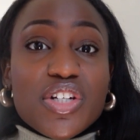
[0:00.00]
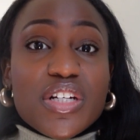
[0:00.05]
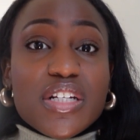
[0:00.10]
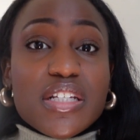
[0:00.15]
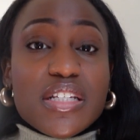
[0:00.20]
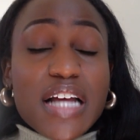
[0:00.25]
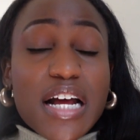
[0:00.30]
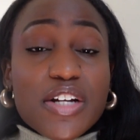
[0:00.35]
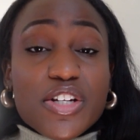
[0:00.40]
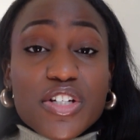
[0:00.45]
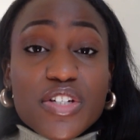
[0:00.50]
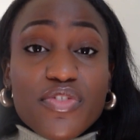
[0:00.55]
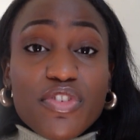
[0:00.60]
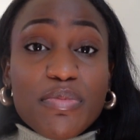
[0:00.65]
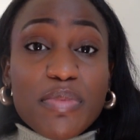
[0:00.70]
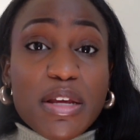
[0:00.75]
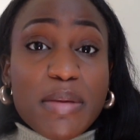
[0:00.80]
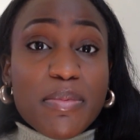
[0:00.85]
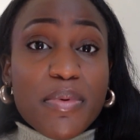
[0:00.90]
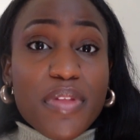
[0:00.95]
is not just for
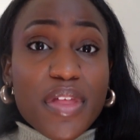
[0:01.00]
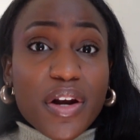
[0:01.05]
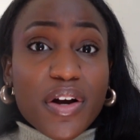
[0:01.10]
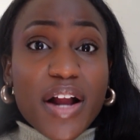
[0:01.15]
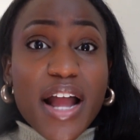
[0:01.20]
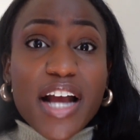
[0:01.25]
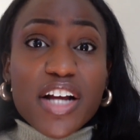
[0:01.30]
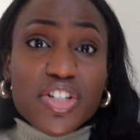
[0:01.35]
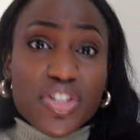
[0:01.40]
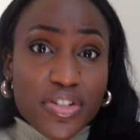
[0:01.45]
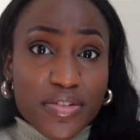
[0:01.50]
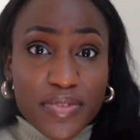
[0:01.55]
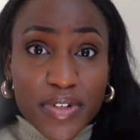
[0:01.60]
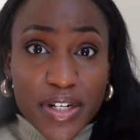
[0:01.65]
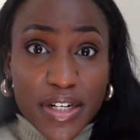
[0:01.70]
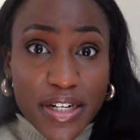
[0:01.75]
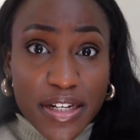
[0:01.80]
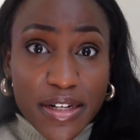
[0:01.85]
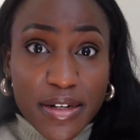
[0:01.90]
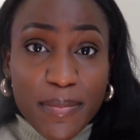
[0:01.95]
people that are
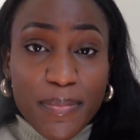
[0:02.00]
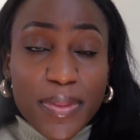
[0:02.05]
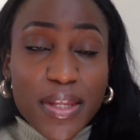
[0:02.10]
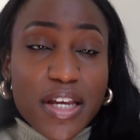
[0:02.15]
extroverted.